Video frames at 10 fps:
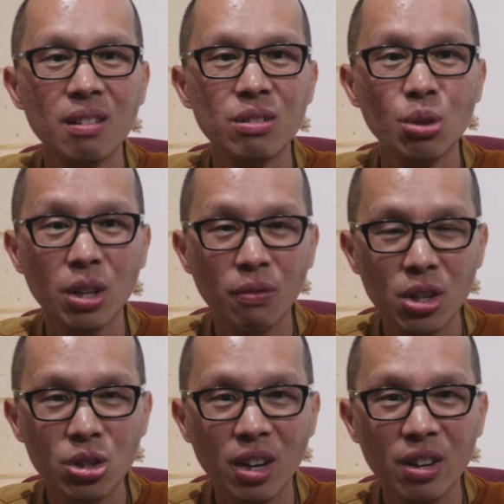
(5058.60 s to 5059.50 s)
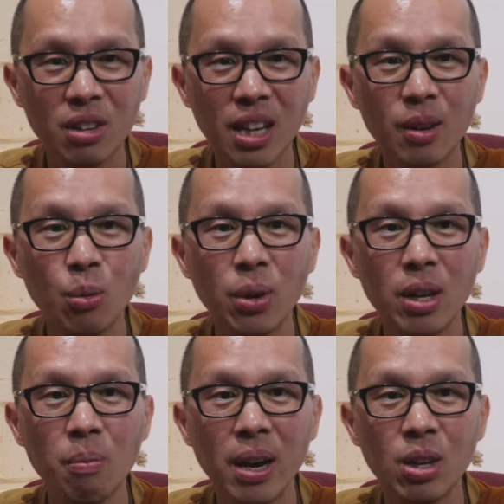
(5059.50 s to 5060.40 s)
So give it a shot, okay? When
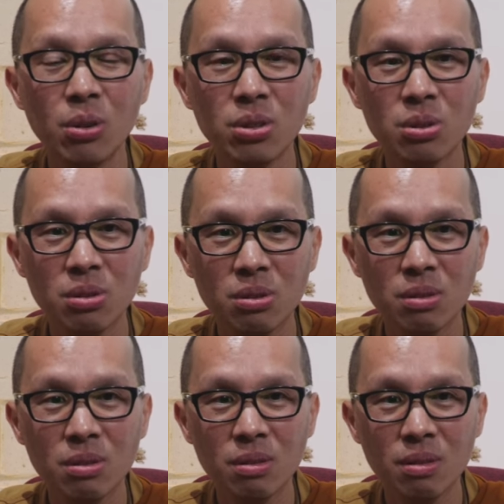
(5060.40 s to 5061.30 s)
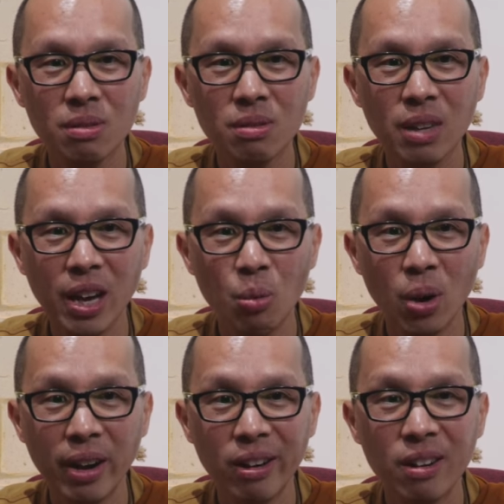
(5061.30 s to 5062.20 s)
the mind goes
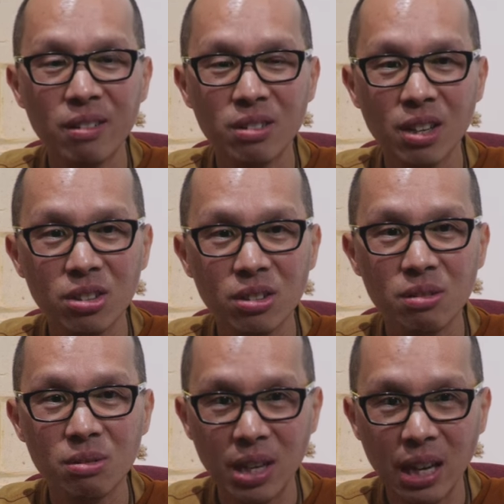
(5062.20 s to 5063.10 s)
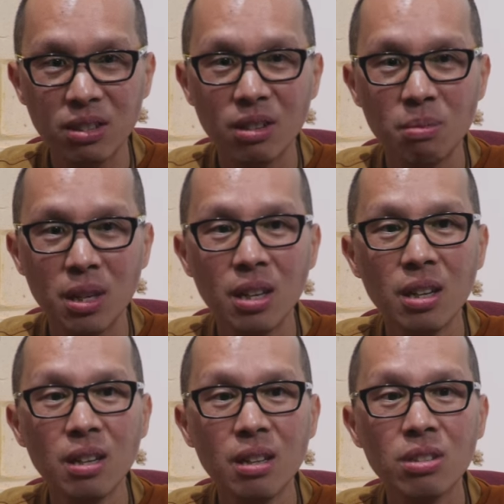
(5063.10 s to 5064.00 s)
haywire, just relax it a bit.
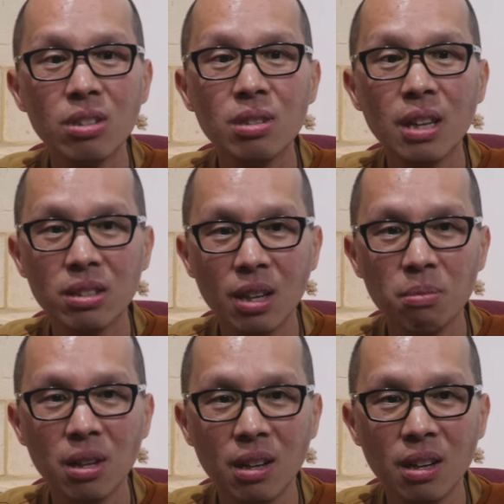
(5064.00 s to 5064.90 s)
Just accept it.